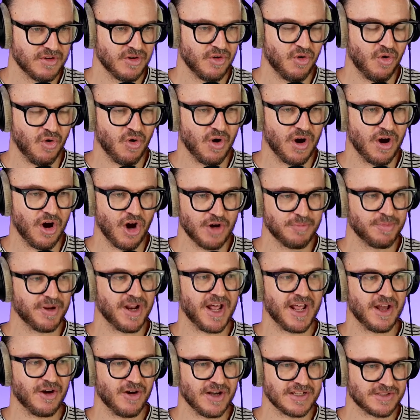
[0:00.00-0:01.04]
or
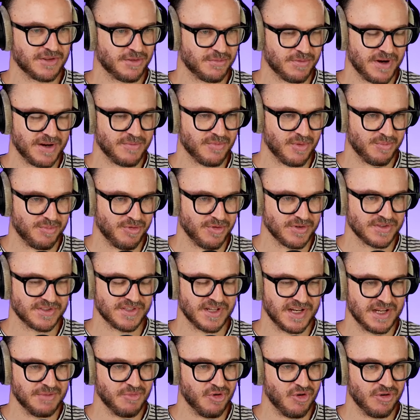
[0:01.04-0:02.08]
OpenAI's threat reports
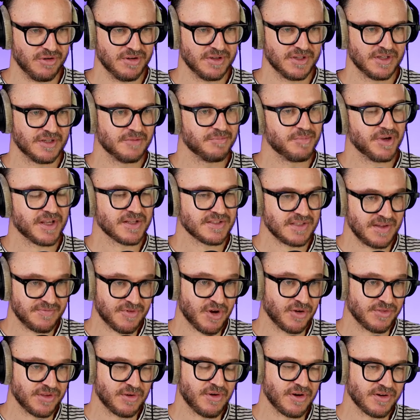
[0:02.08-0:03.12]
anymore because they've
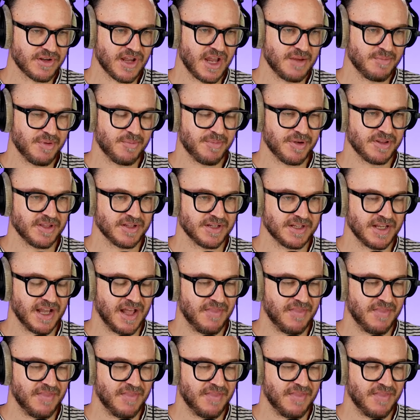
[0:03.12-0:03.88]
got their own capability.